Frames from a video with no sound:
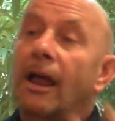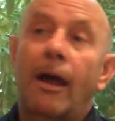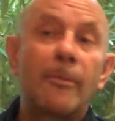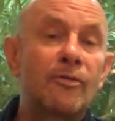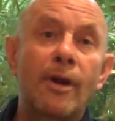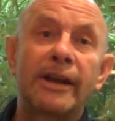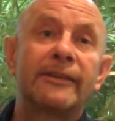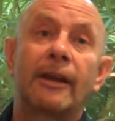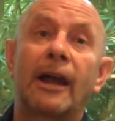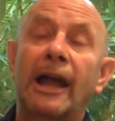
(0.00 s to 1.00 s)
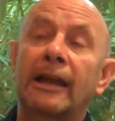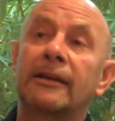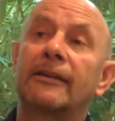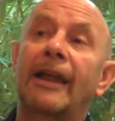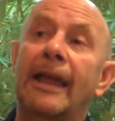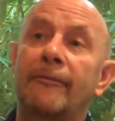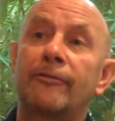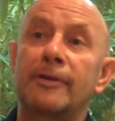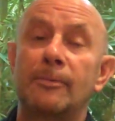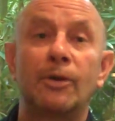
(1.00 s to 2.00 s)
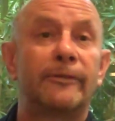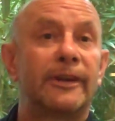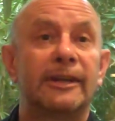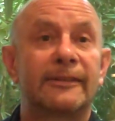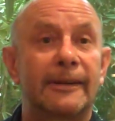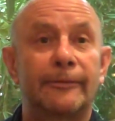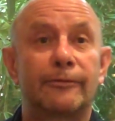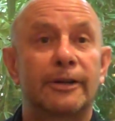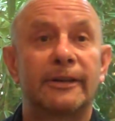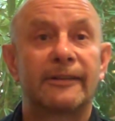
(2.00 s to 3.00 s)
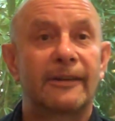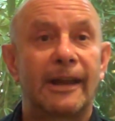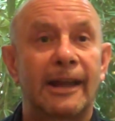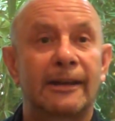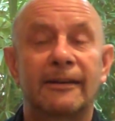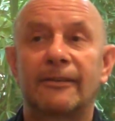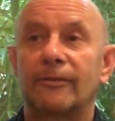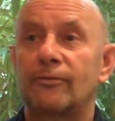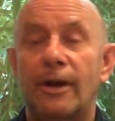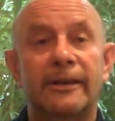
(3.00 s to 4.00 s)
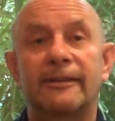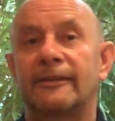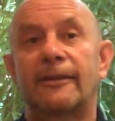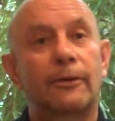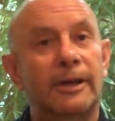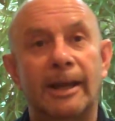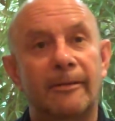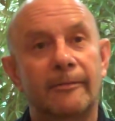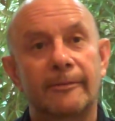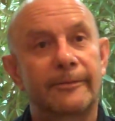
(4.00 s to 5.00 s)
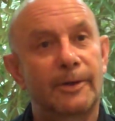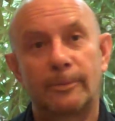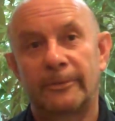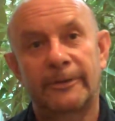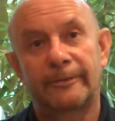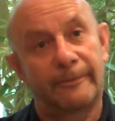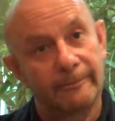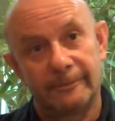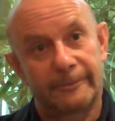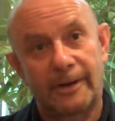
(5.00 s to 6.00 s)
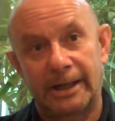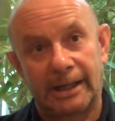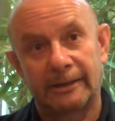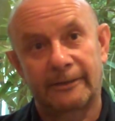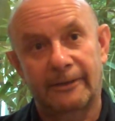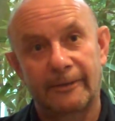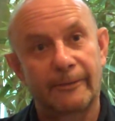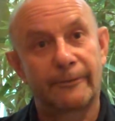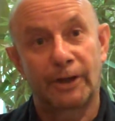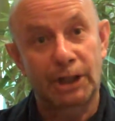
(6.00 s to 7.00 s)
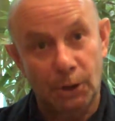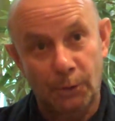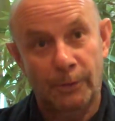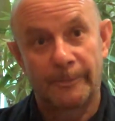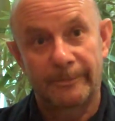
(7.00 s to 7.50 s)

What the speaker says: I'm a writer, and every movie is different, and writers don't get films financed, for sure.